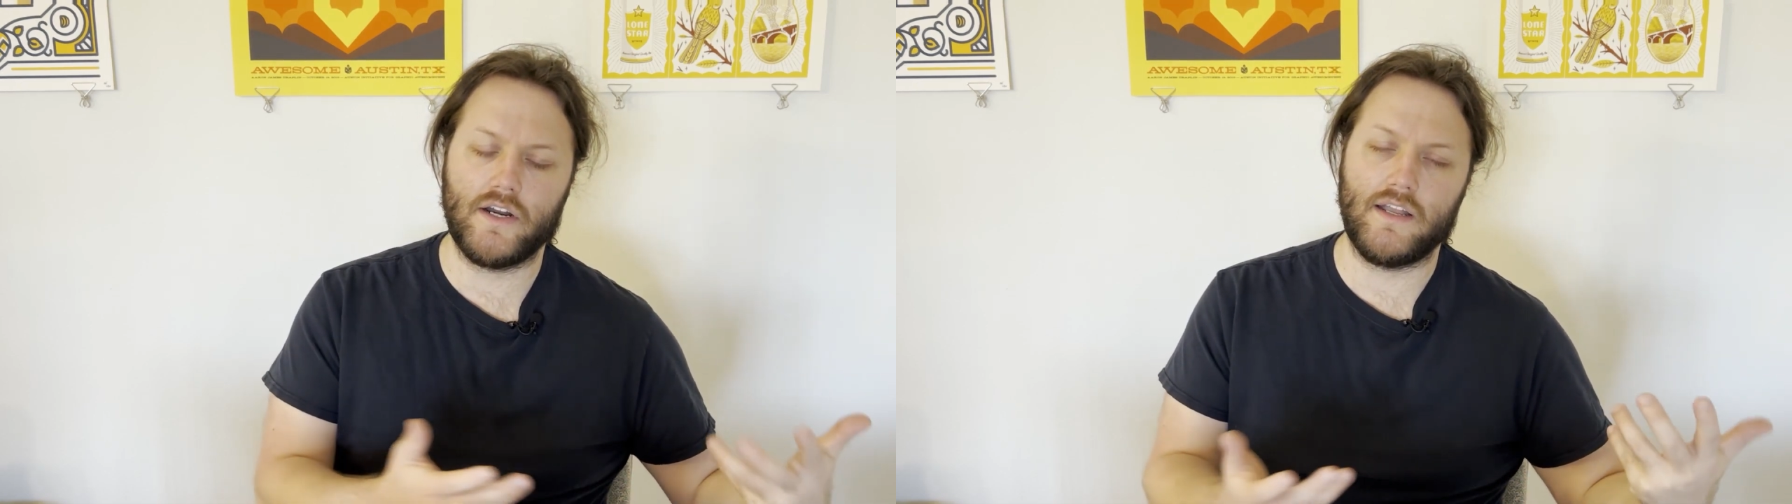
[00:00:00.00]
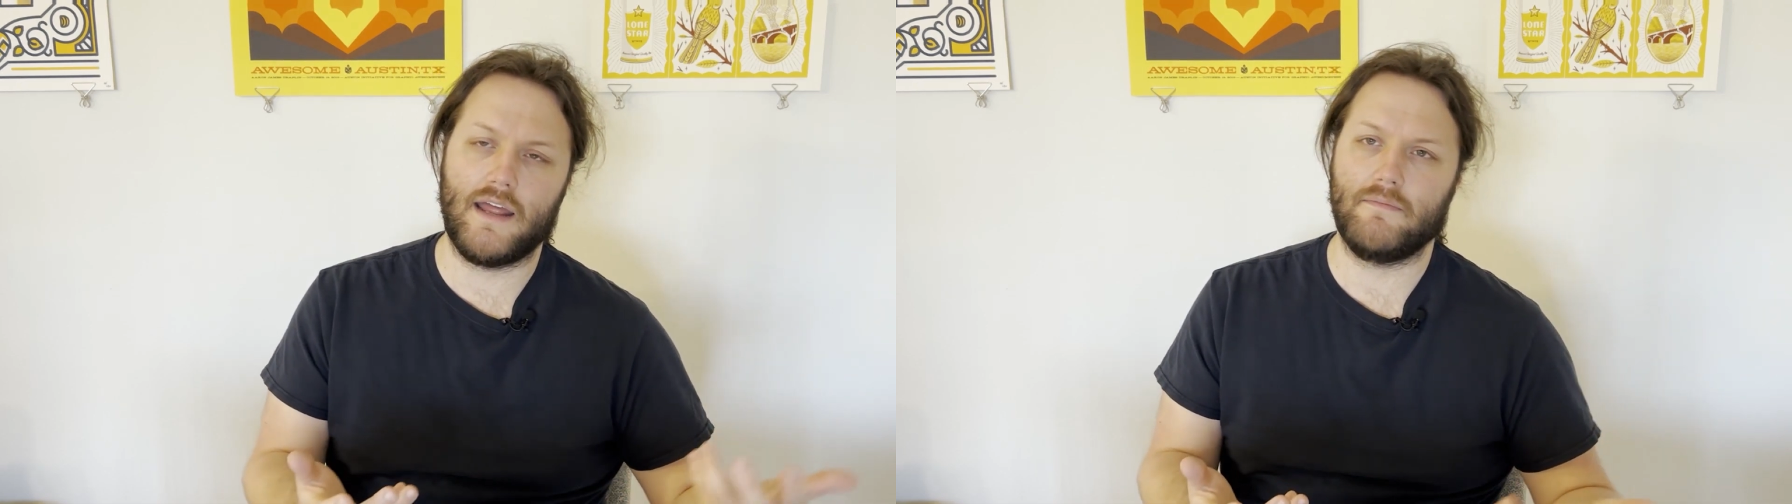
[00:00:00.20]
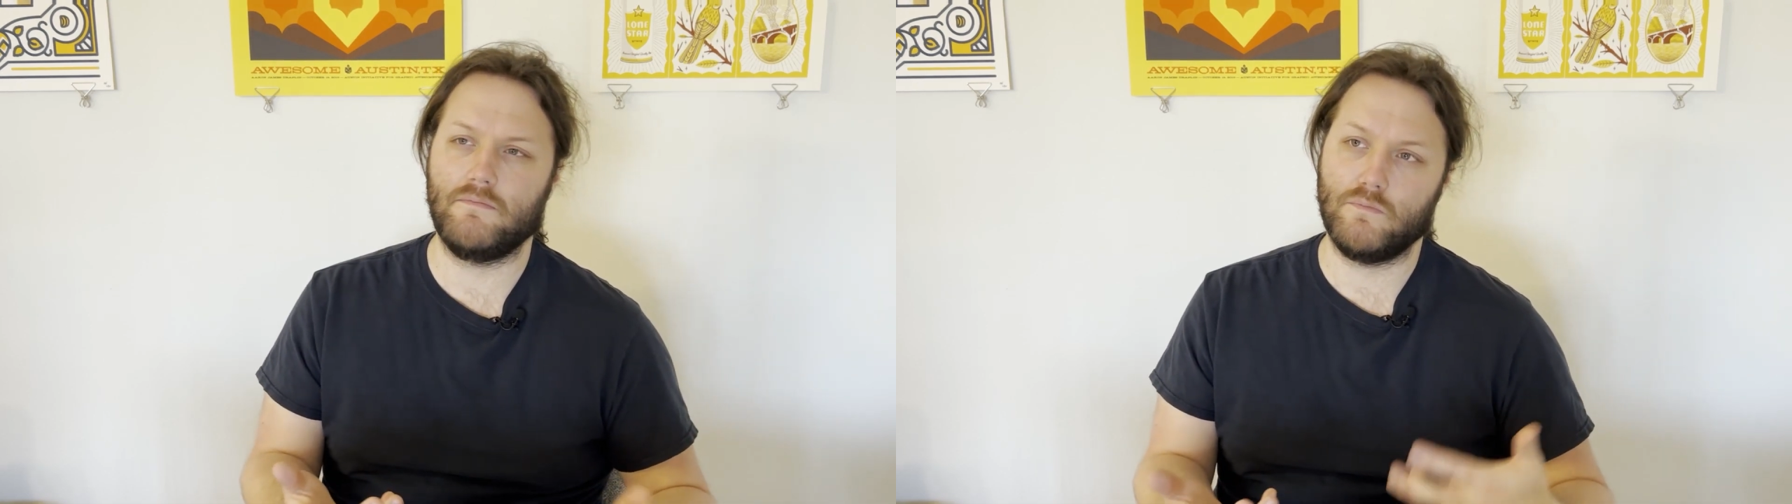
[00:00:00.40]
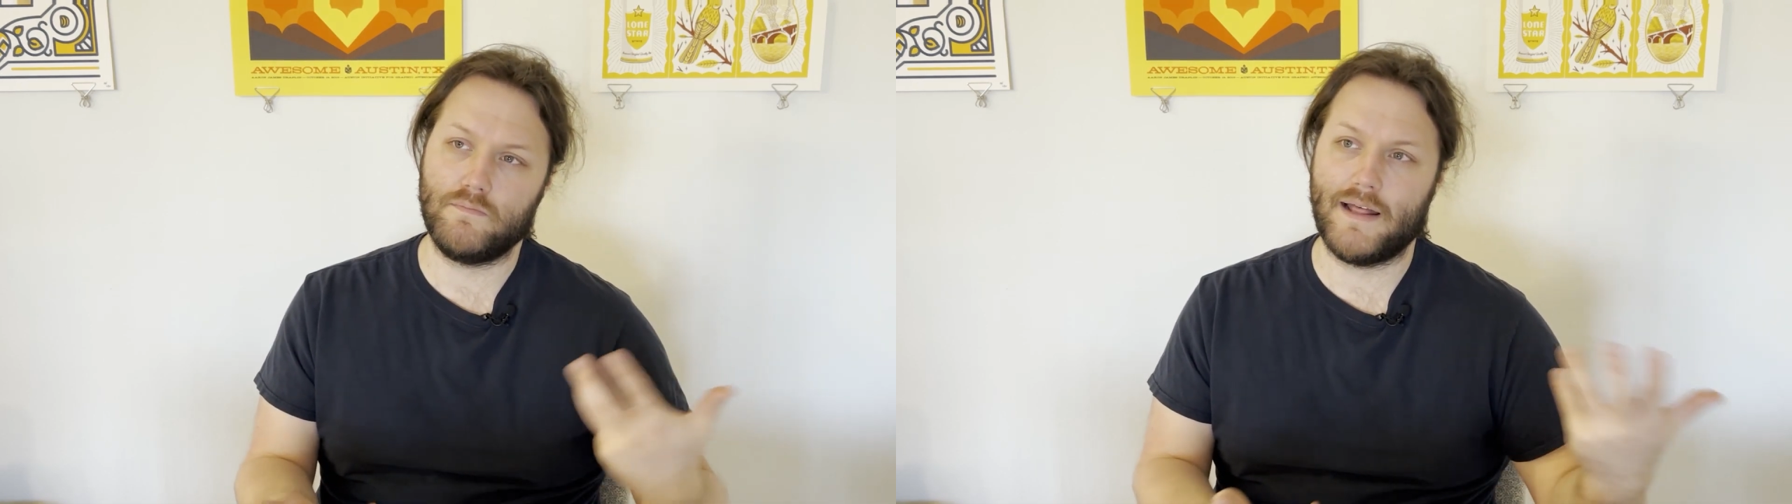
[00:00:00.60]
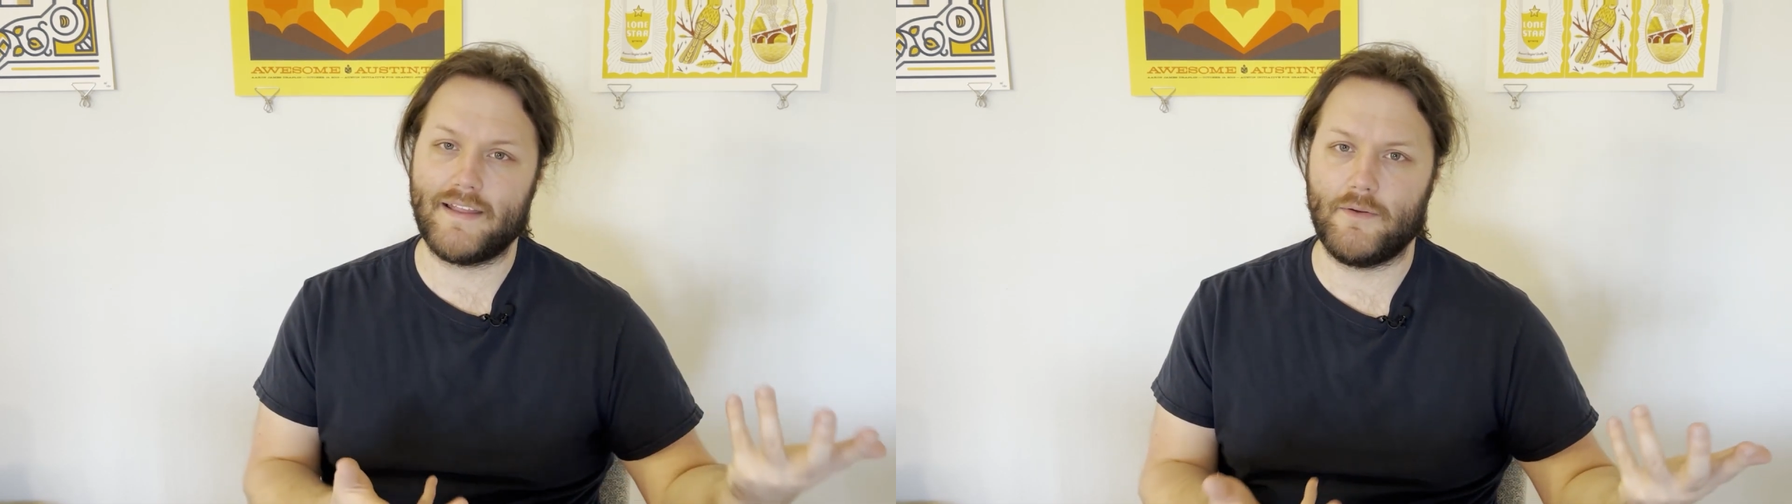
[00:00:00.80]
and
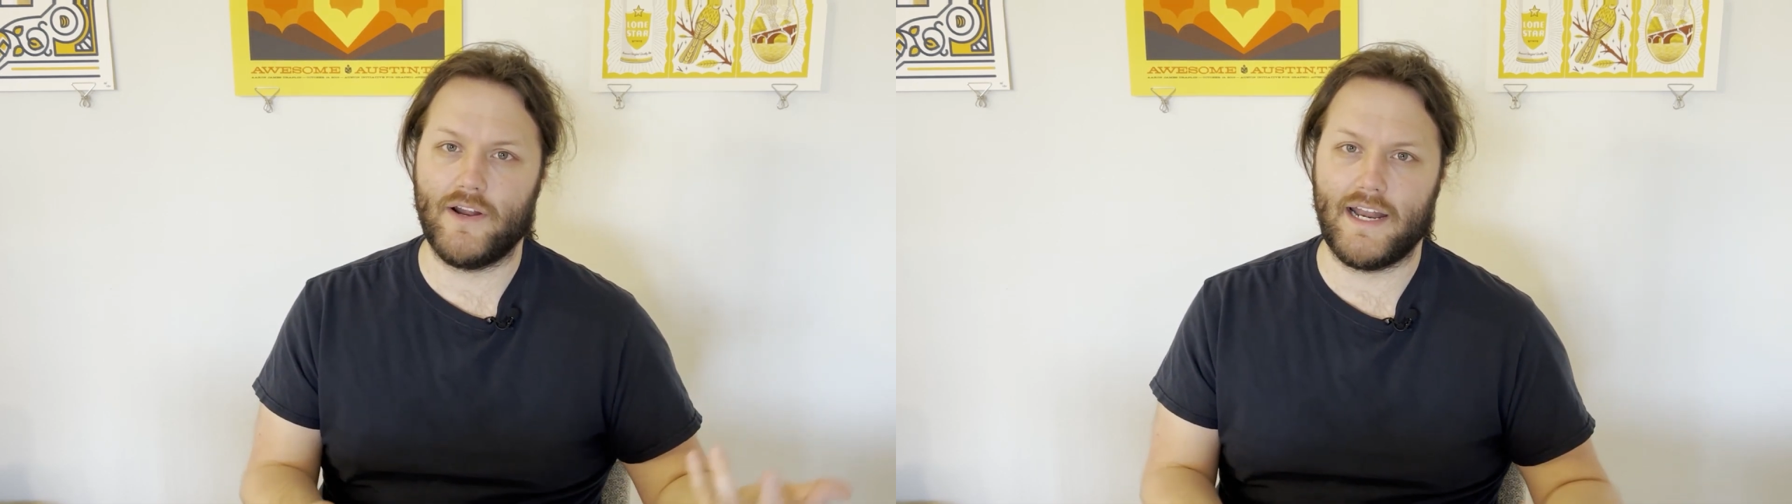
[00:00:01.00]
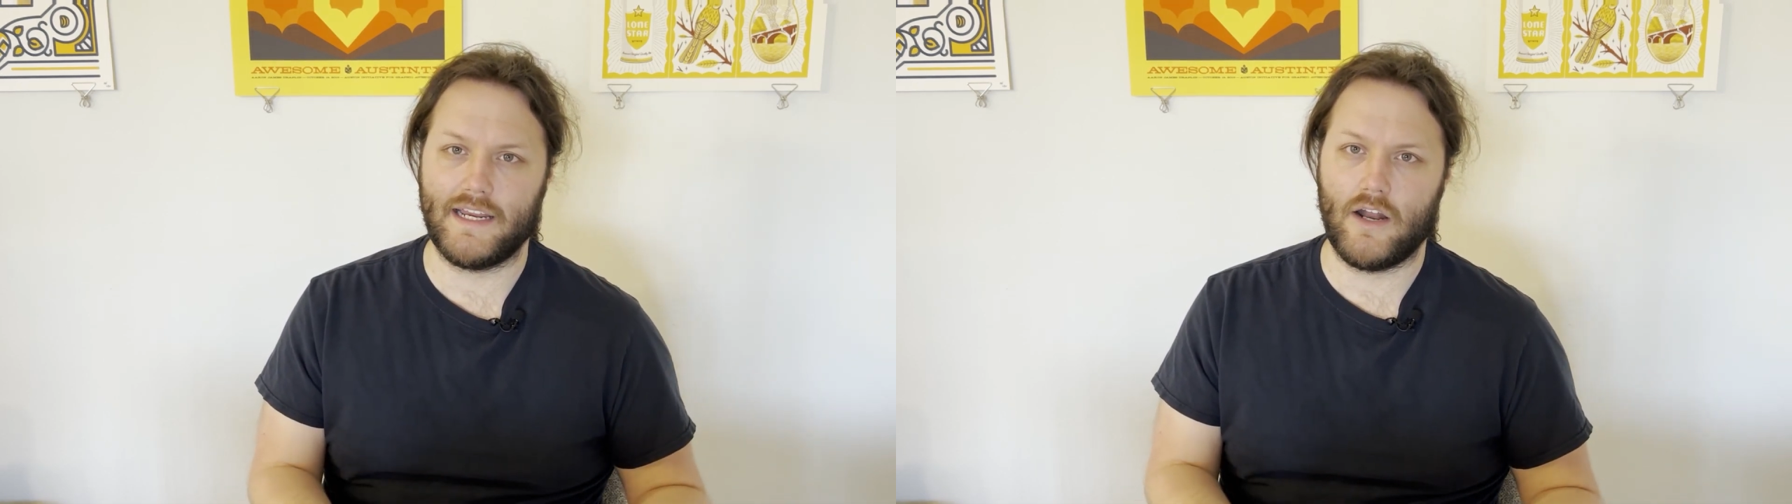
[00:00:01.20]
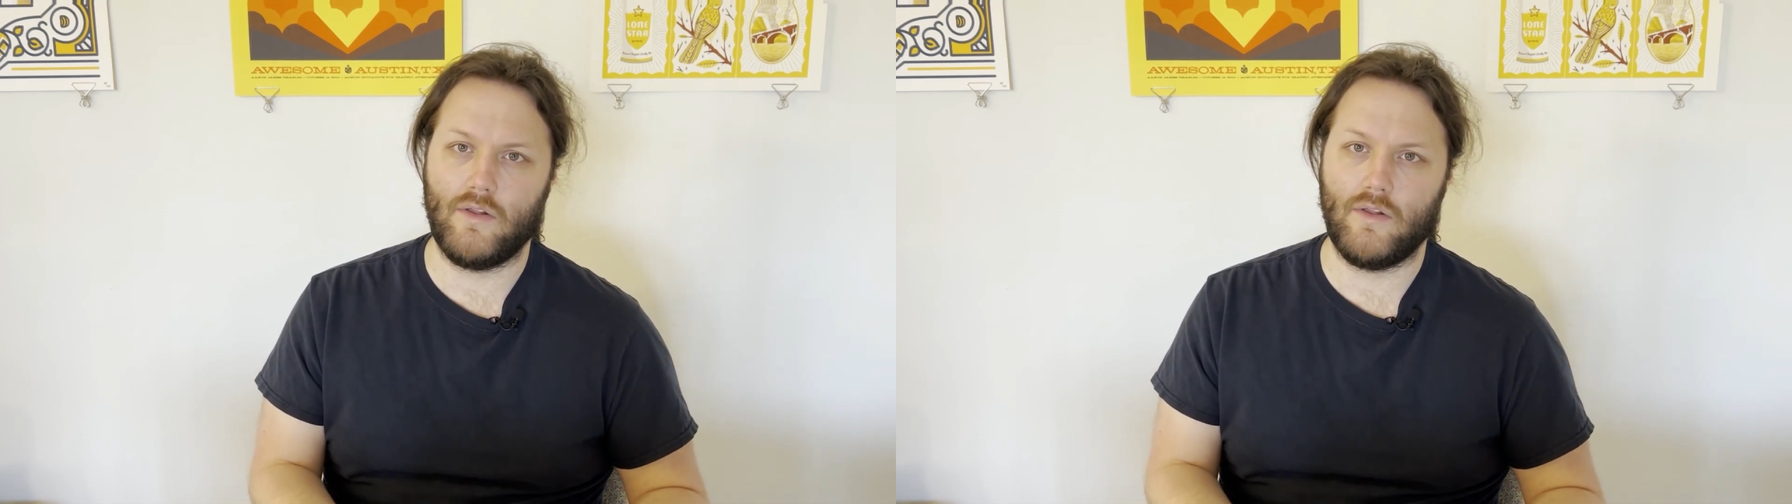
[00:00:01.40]
that by the time you're hitting,